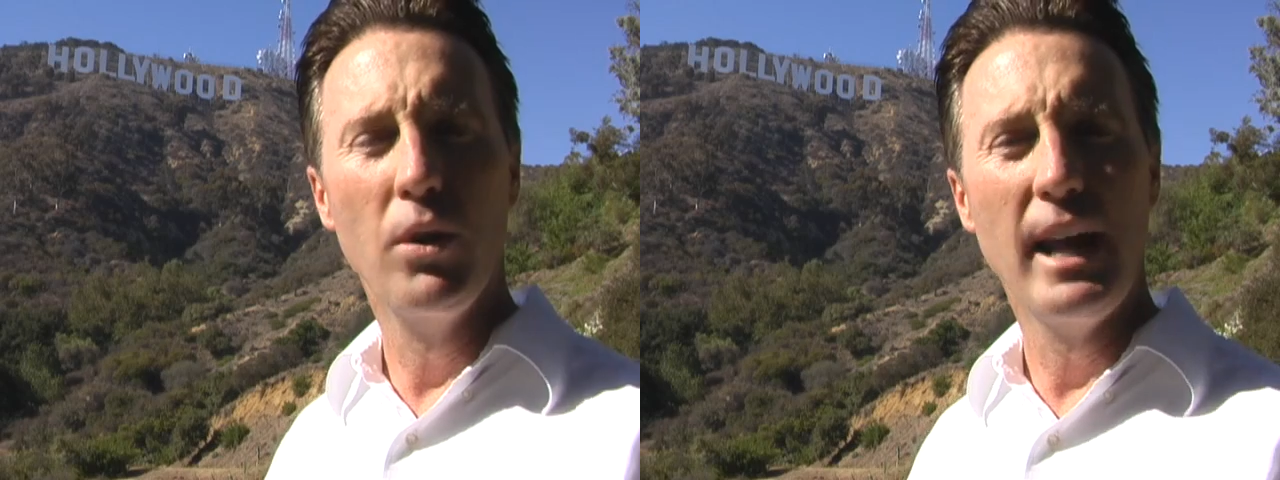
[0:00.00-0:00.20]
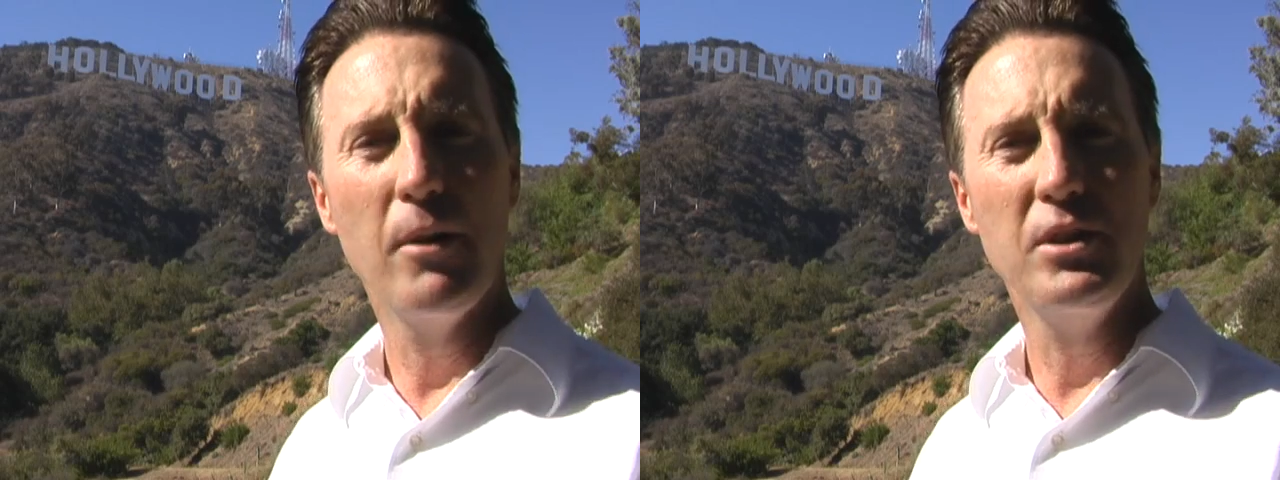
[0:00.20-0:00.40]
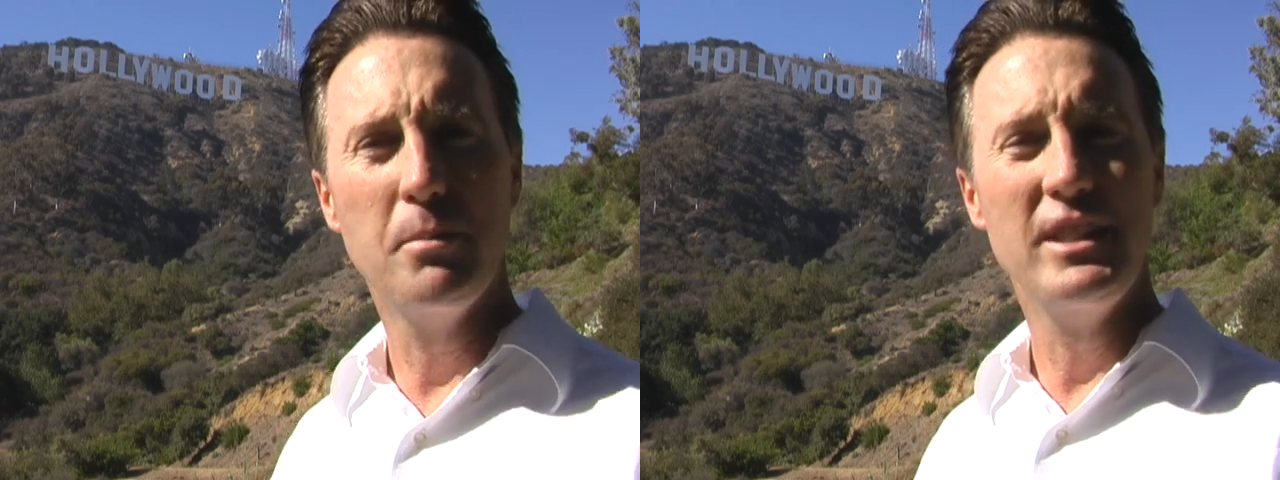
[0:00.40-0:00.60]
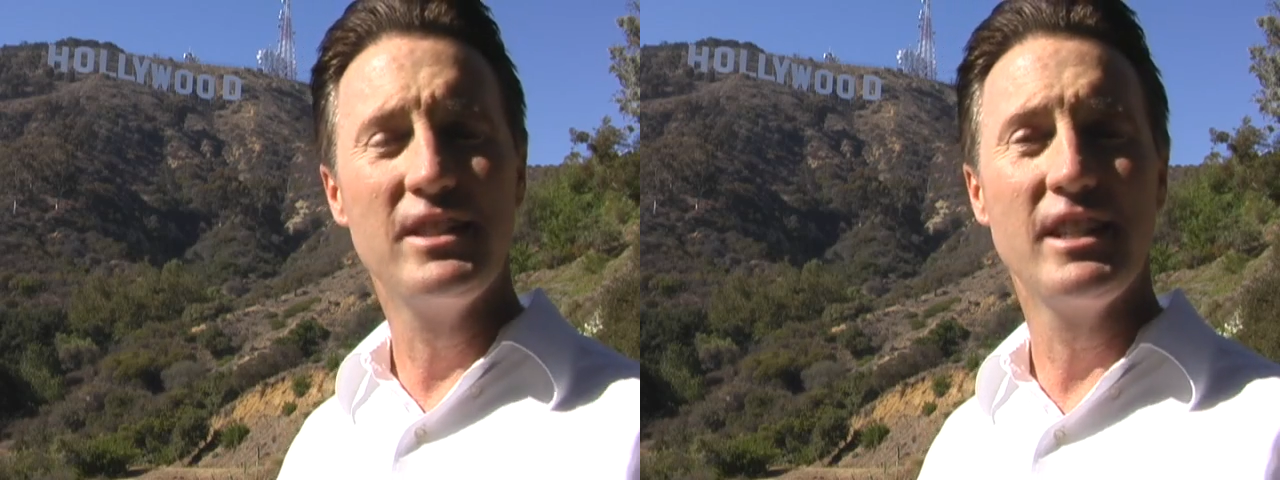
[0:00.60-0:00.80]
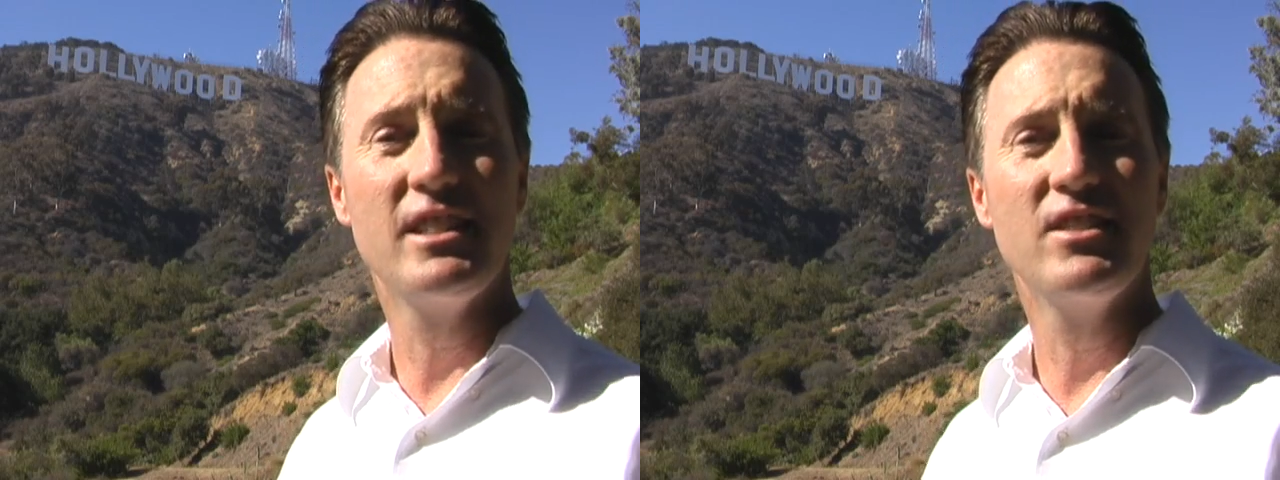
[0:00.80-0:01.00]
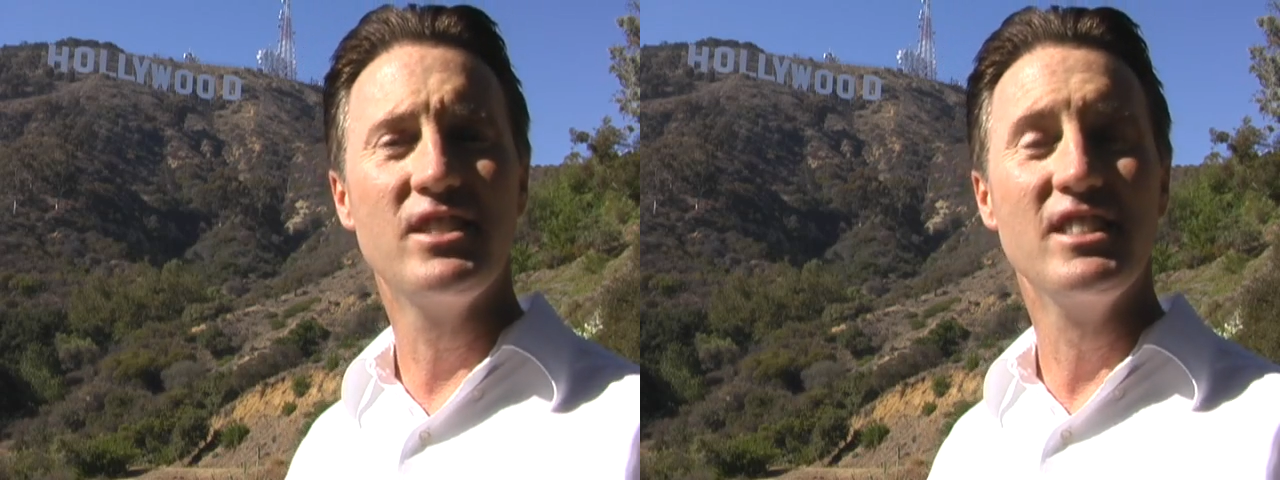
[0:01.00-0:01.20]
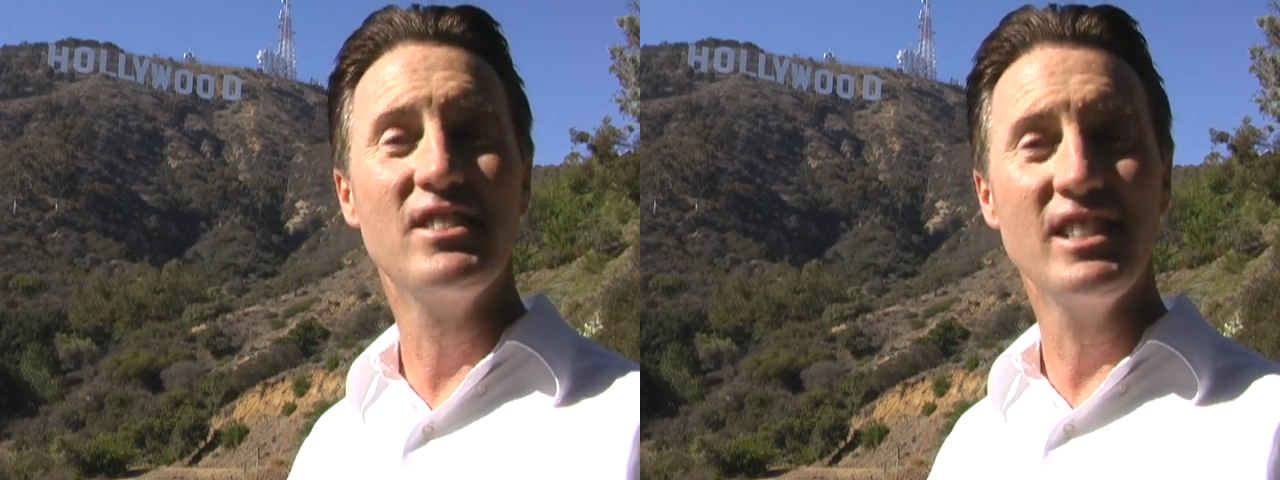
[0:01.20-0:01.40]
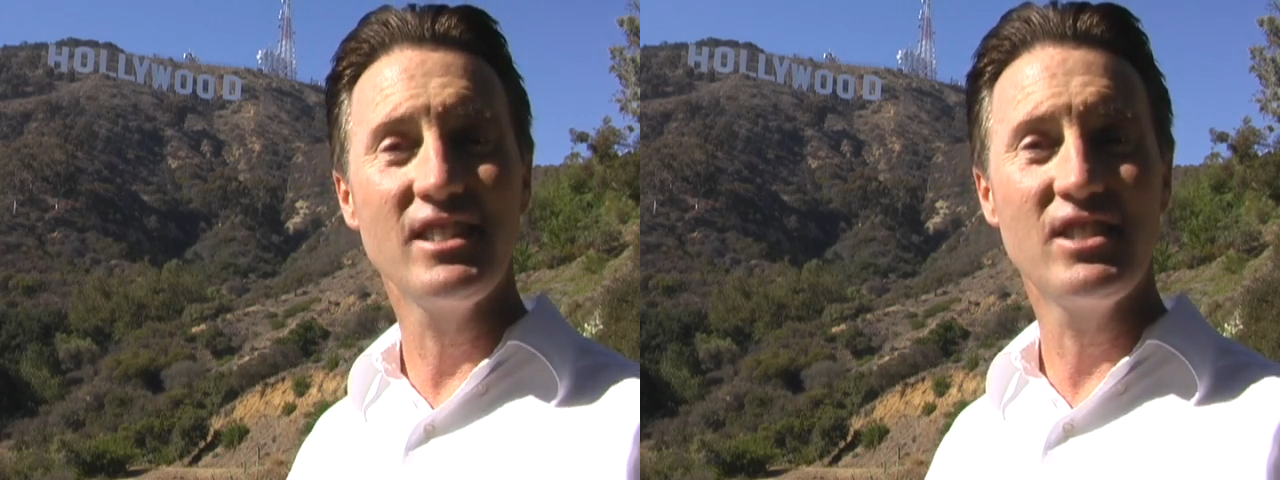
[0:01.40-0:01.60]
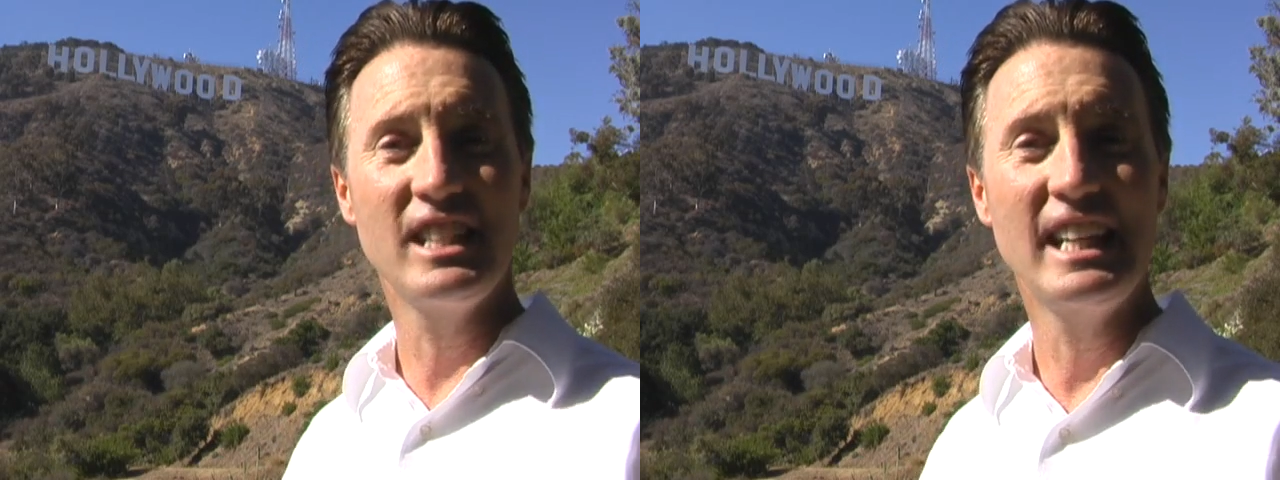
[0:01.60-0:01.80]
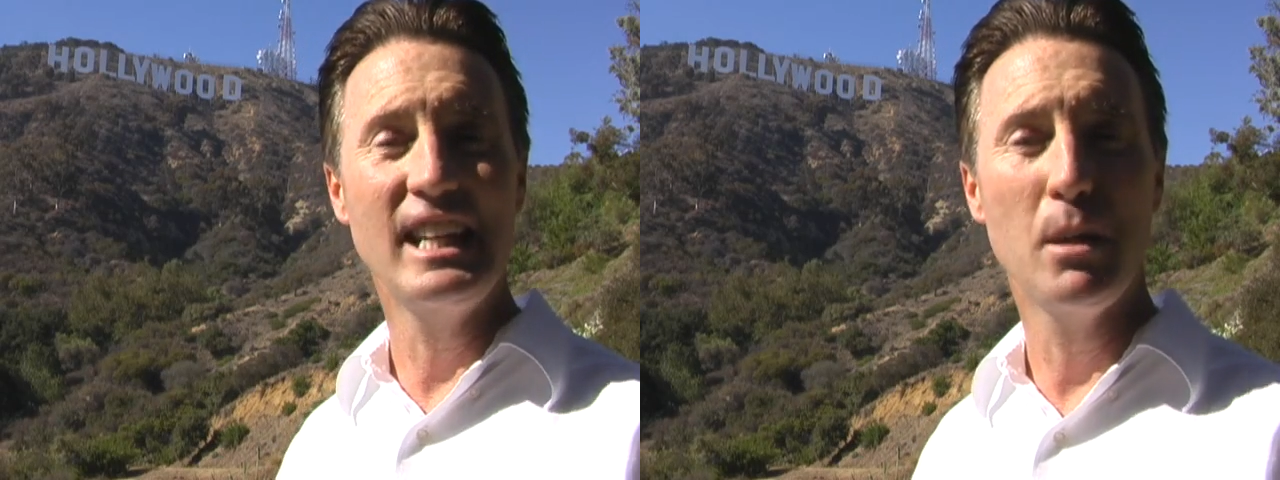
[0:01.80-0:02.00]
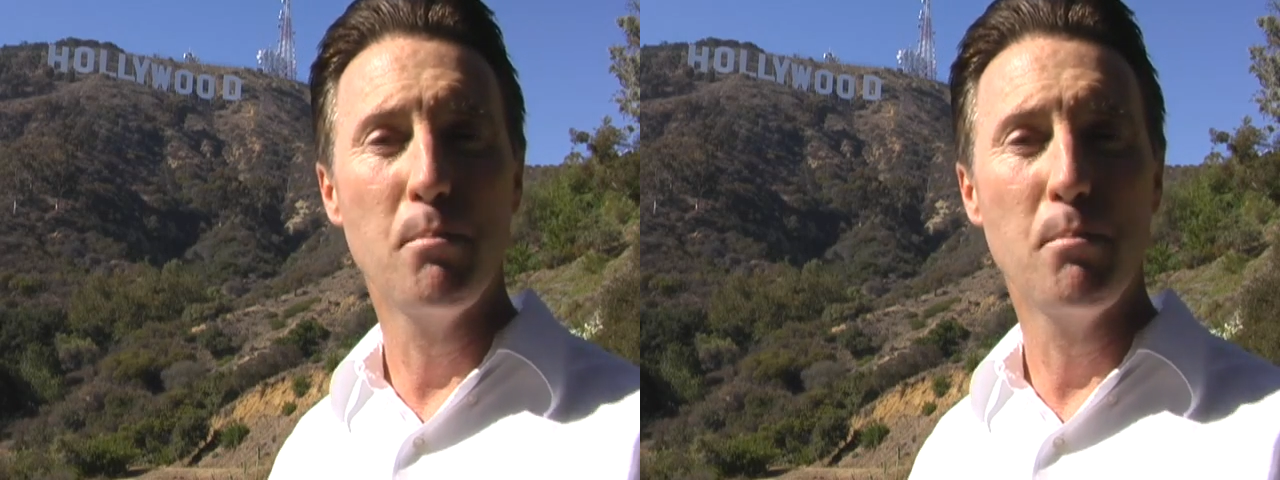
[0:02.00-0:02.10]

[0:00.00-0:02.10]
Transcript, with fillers: Well now he's been sentenced to 16